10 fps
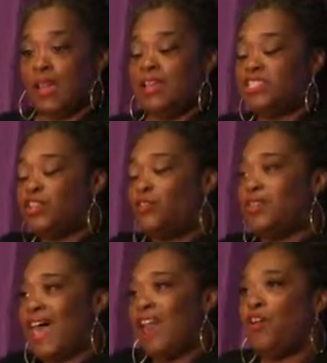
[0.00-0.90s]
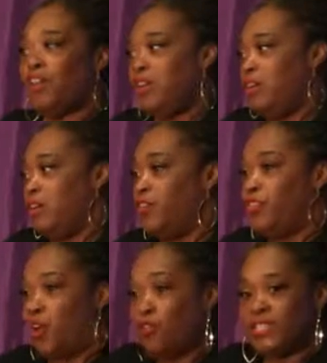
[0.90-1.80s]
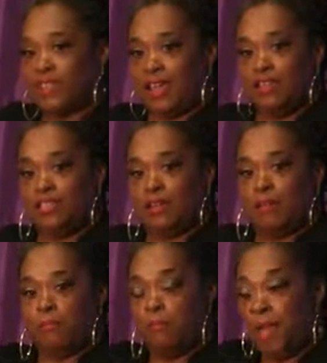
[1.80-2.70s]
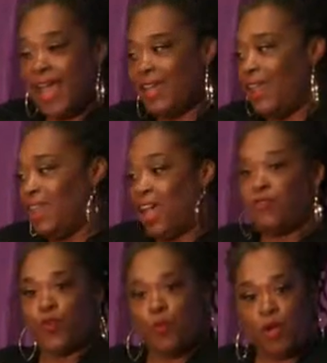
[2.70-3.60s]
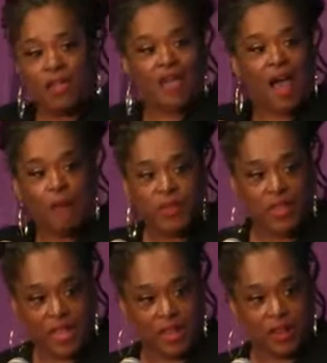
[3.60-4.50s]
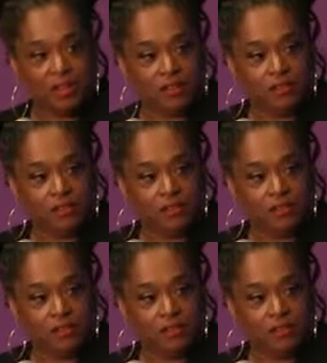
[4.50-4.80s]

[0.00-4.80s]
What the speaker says: And so not only are those things make life for women complicated,